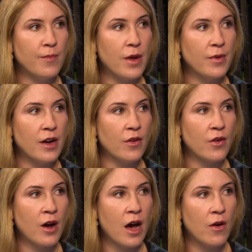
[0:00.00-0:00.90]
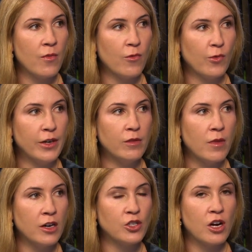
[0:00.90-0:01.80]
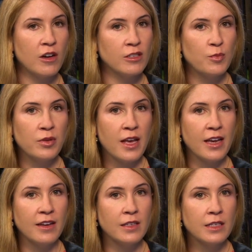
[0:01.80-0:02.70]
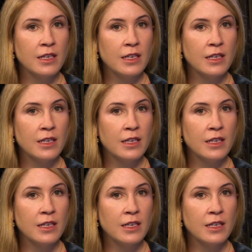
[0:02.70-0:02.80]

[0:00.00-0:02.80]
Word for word: I, maybe I don't know how real mahjong is played.